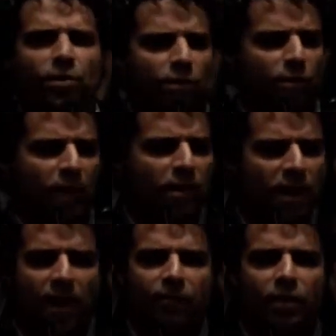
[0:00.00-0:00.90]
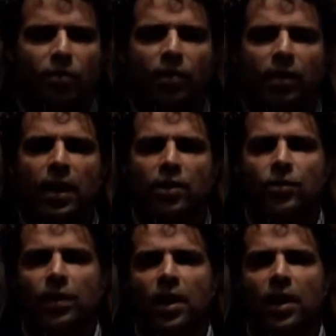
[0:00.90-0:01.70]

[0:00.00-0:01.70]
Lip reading: it was a Wednesday afternoon, the announcement